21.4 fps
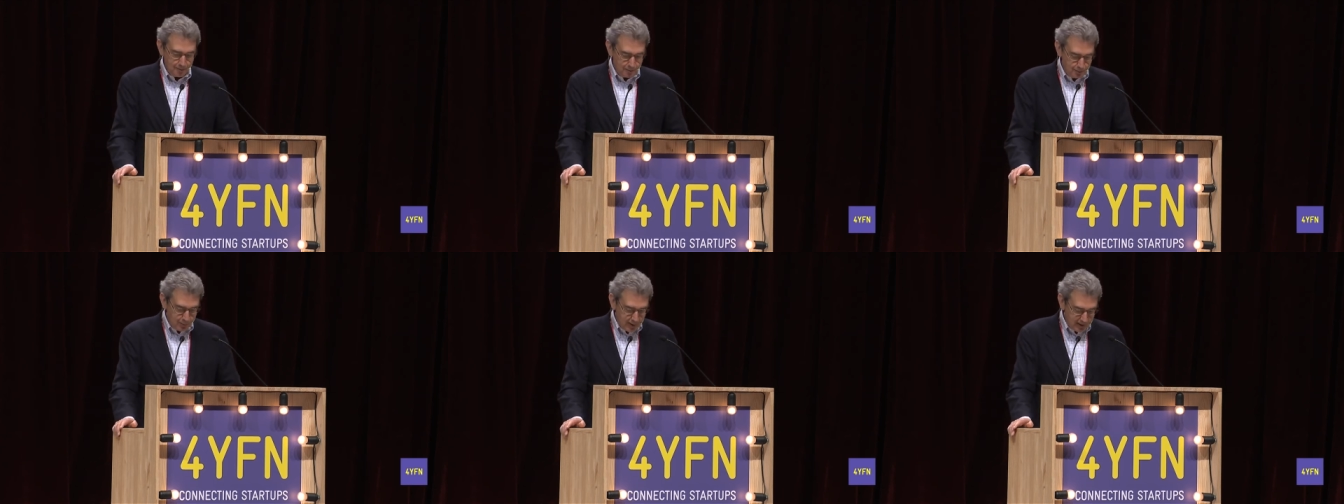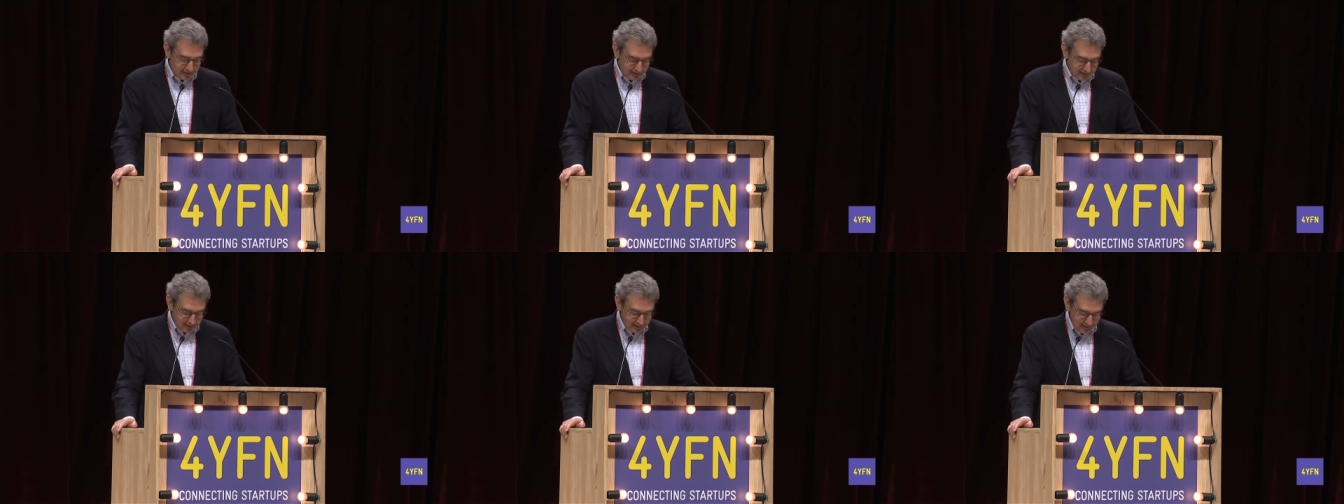
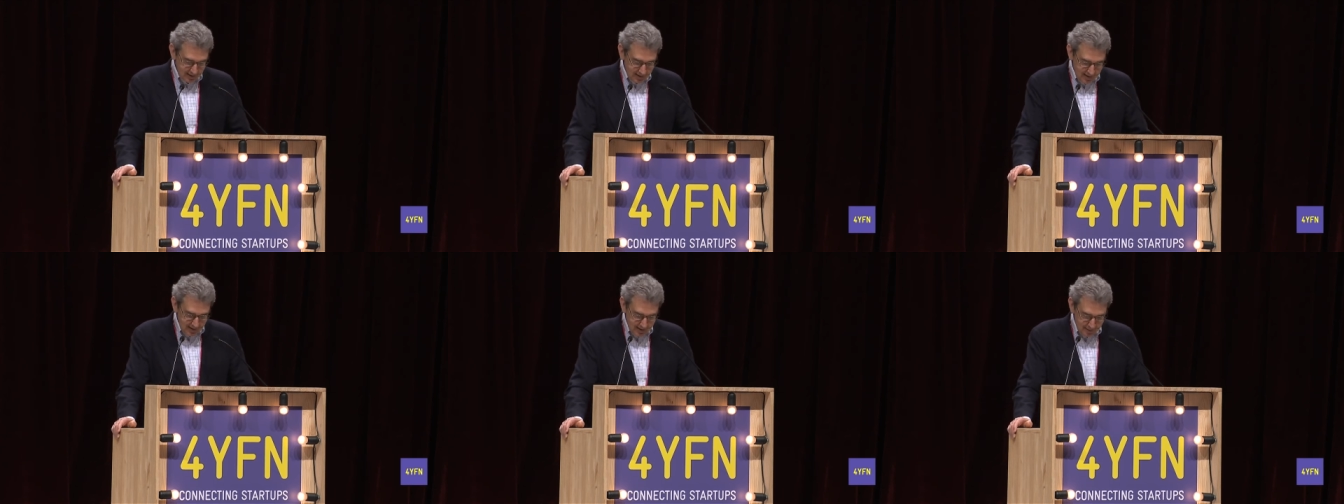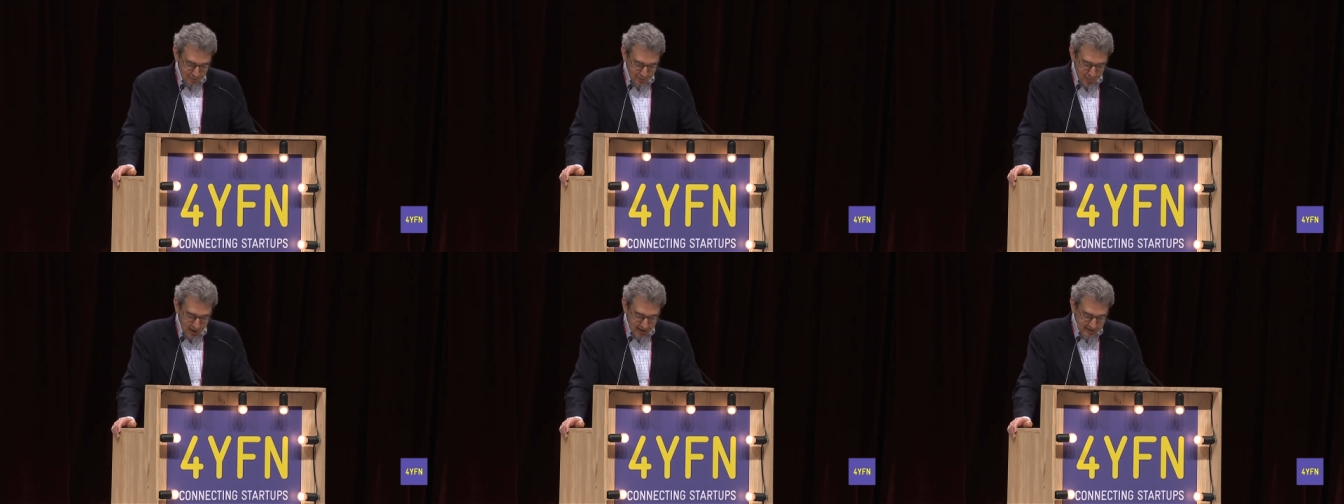But
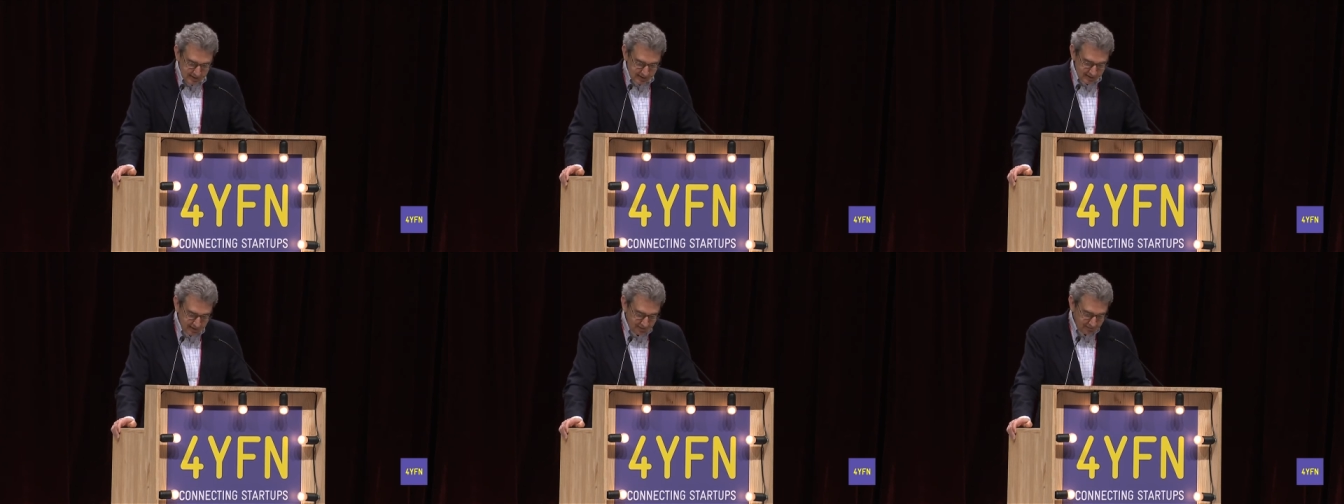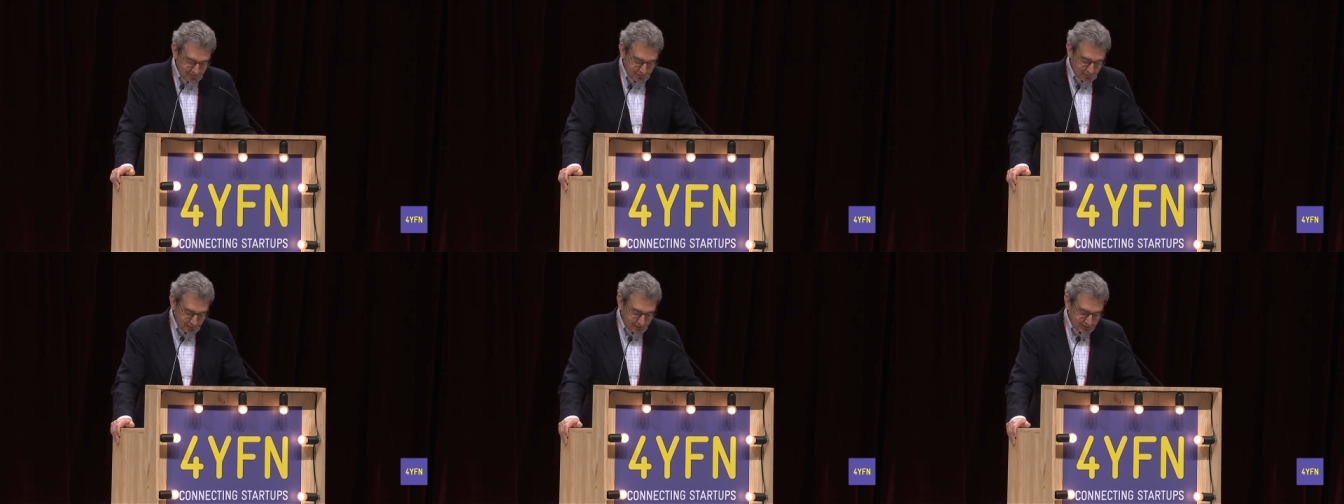best
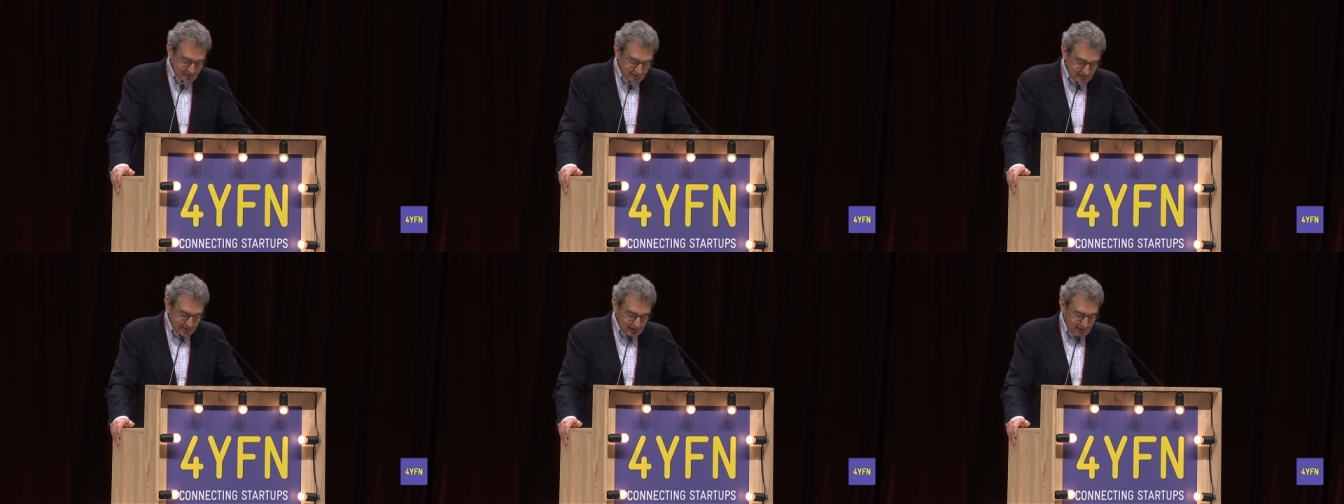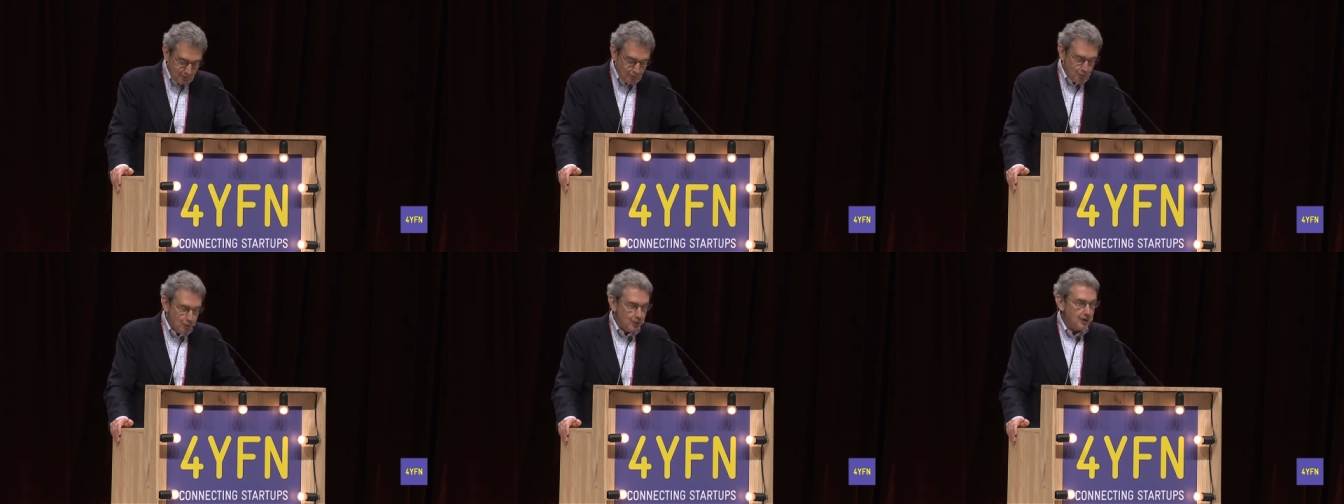effort uh,
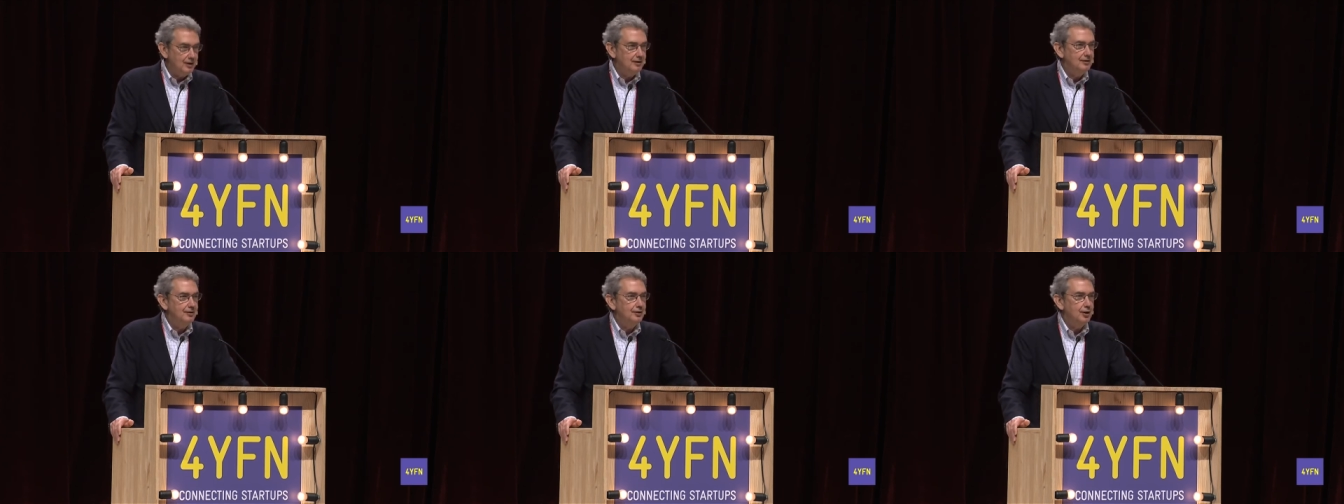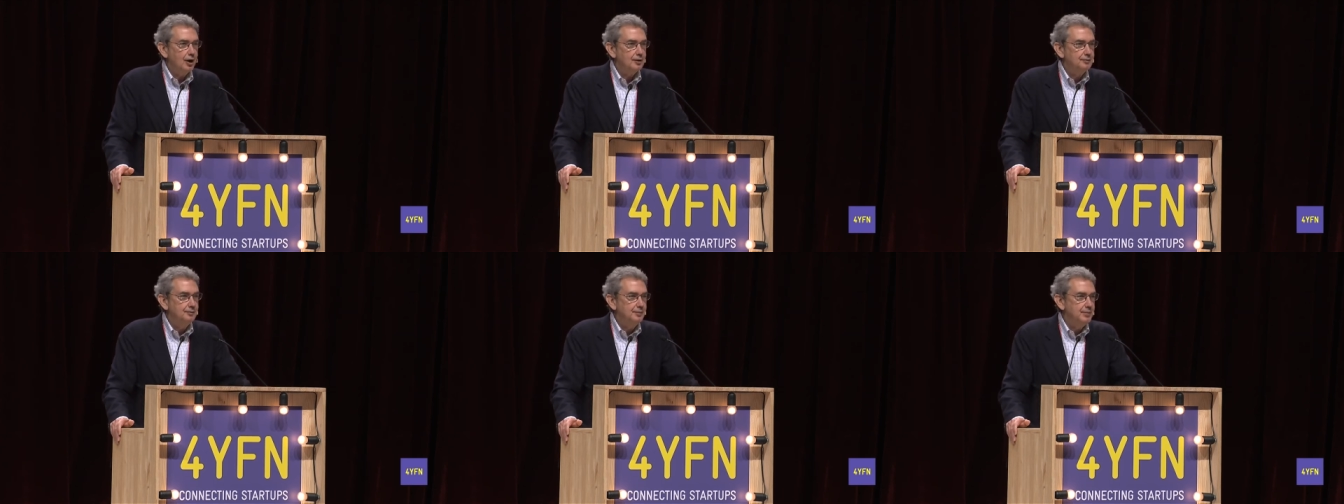will
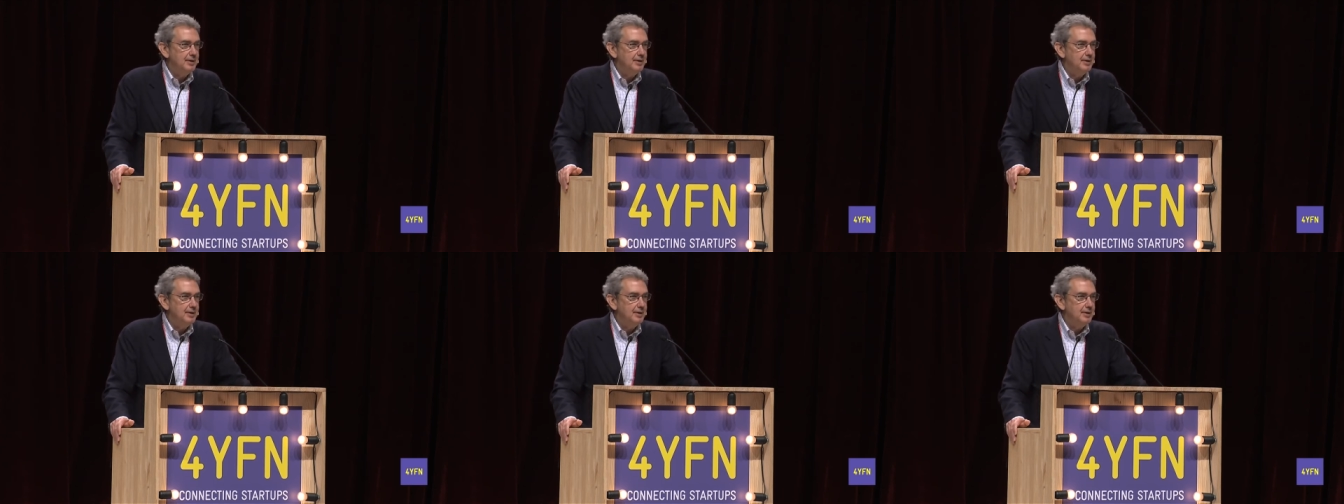not